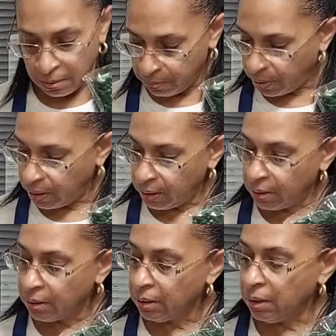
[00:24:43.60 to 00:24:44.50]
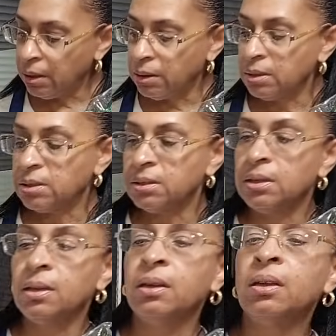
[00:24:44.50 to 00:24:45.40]
But yeah,
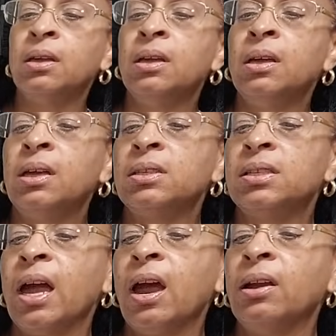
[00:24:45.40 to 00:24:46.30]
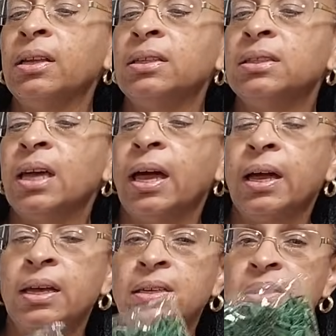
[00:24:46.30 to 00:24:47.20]
it's garland
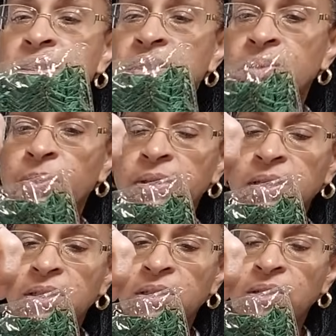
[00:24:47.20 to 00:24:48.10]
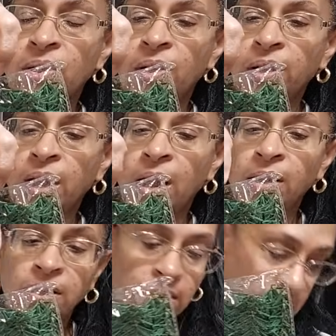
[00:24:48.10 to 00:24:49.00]
ties. This is what this is called, garland